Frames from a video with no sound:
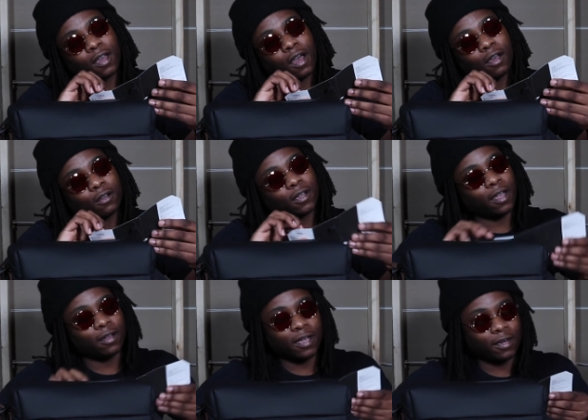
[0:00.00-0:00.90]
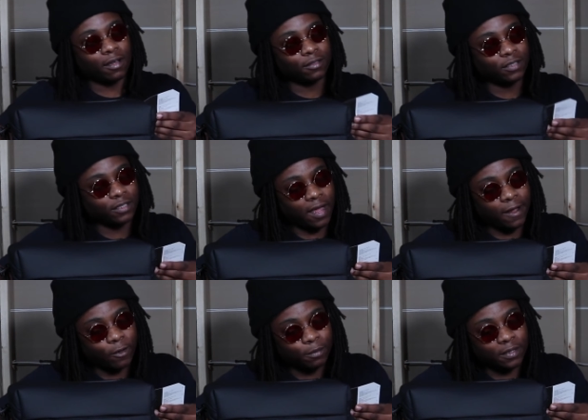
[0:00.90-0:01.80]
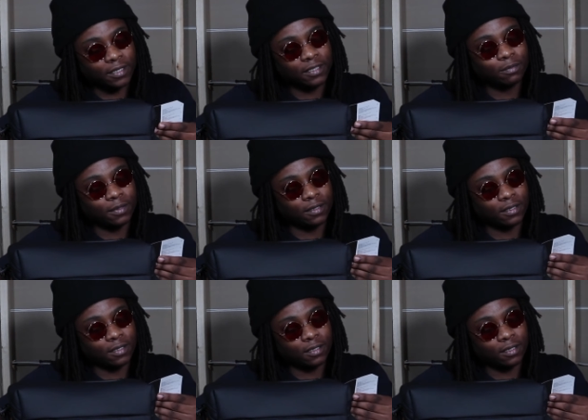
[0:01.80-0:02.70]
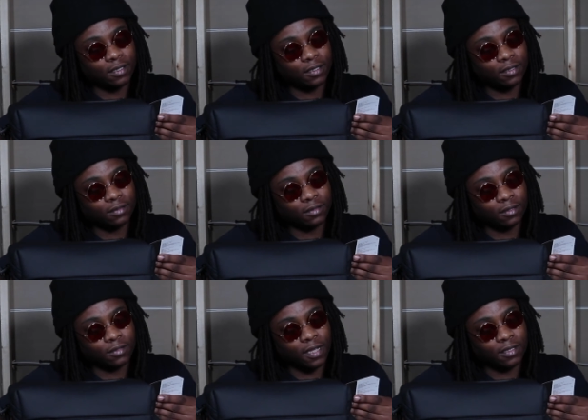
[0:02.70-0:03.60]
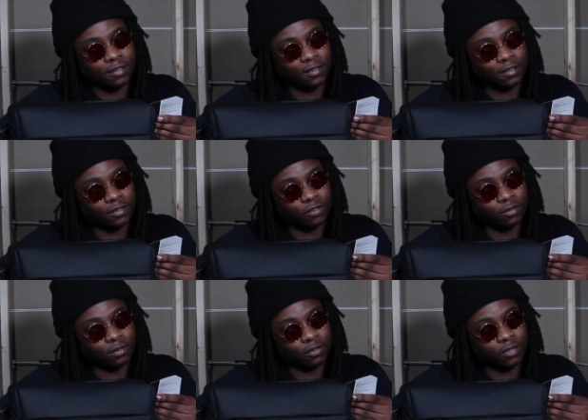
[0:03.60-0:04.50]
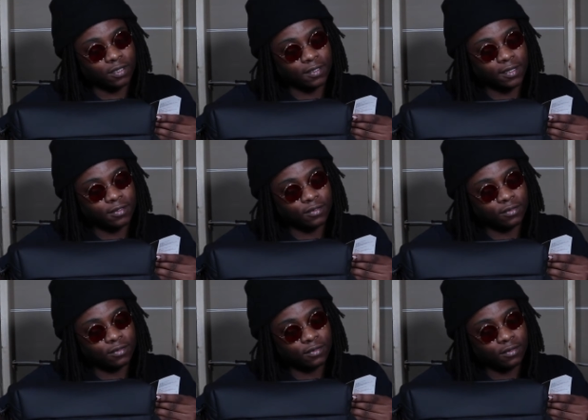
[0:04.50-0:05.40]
Oh, okay. No, you just gotta open it. It speaks to, you know, you got this translations.